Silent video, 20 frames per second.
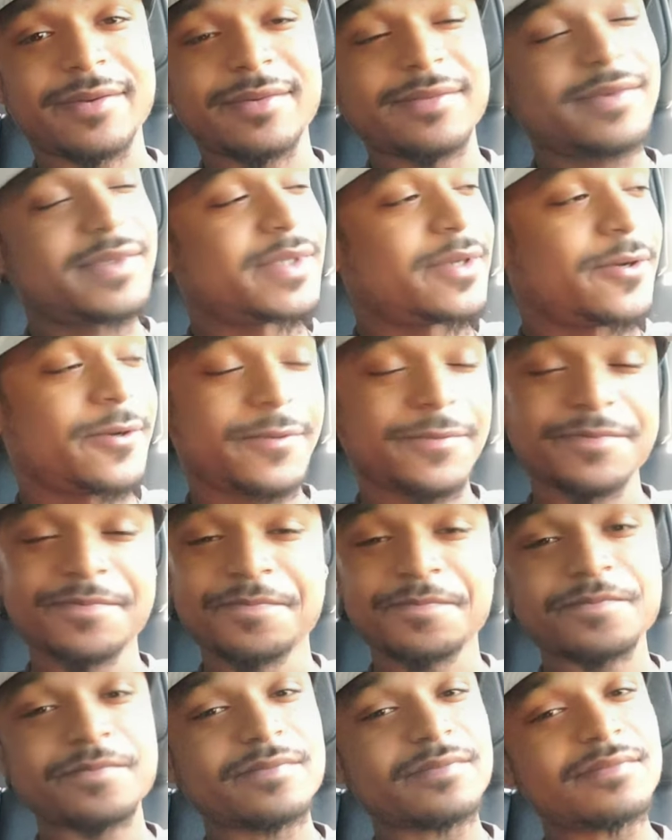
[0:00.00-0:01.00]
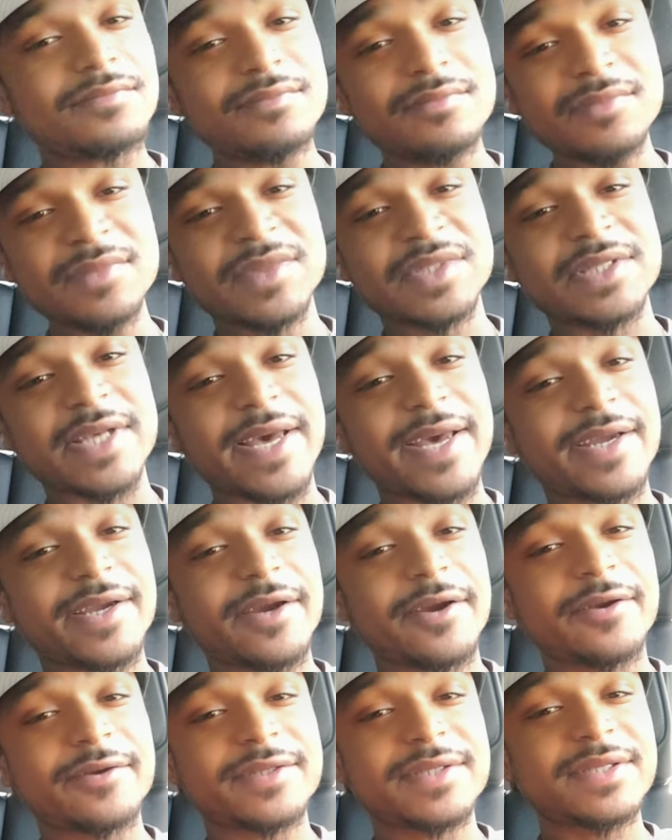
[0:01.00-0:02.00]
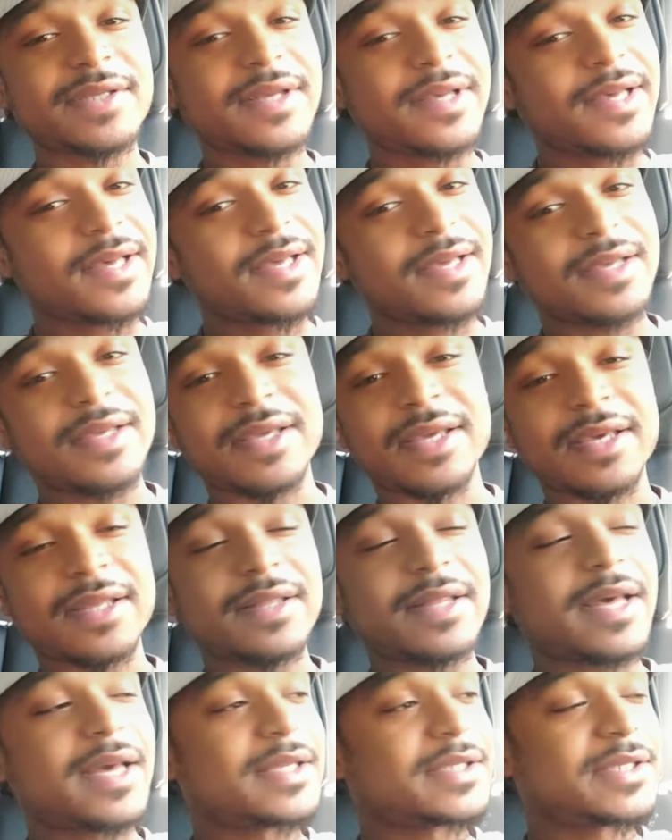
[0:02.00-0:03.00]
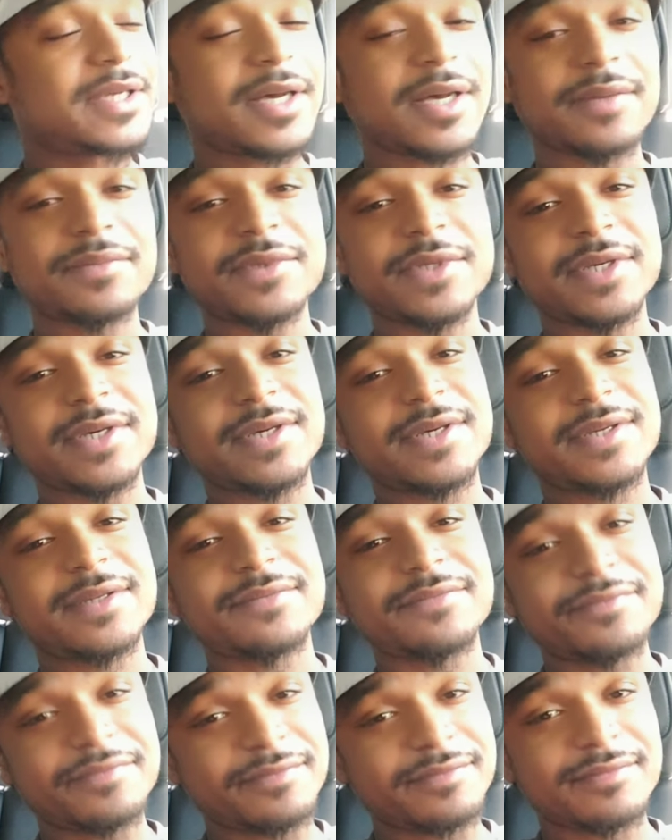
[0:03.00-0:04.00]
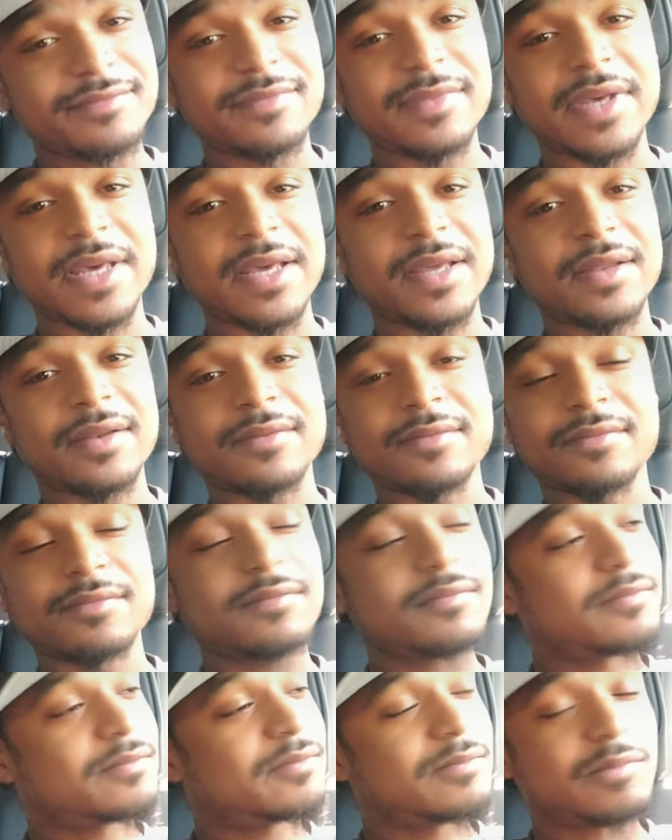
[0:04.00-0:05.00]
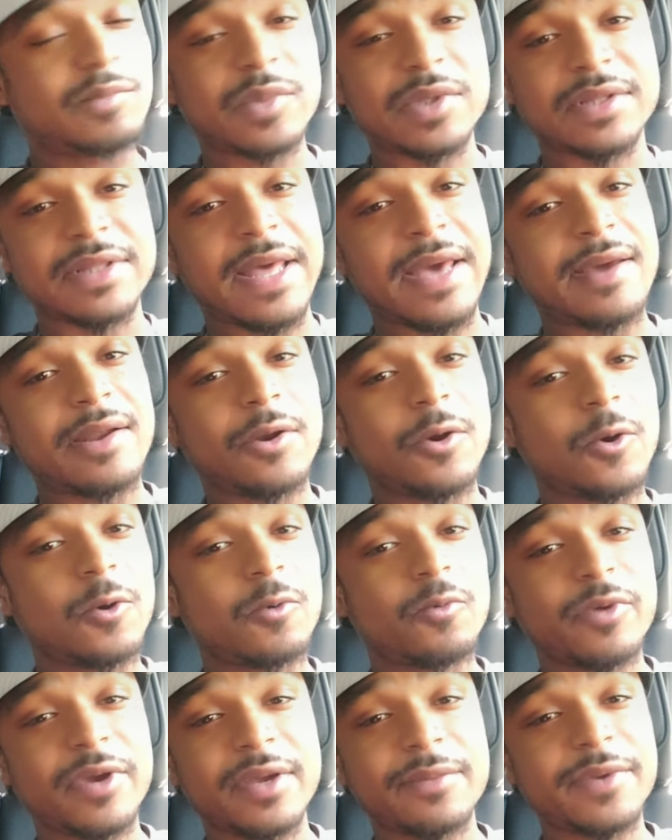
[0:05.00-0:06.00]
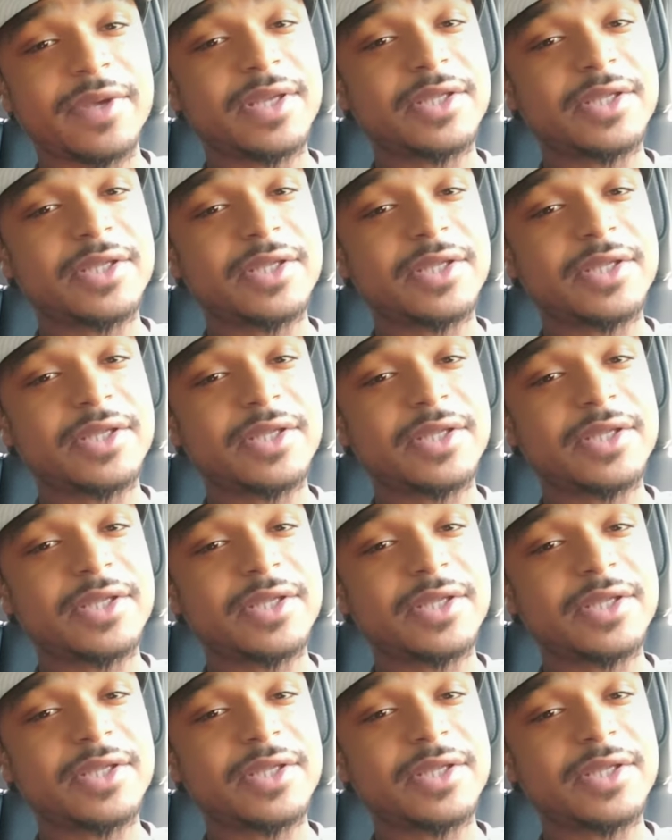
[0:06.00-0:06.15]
So Zach Ertz getting that job done, and with that whole rib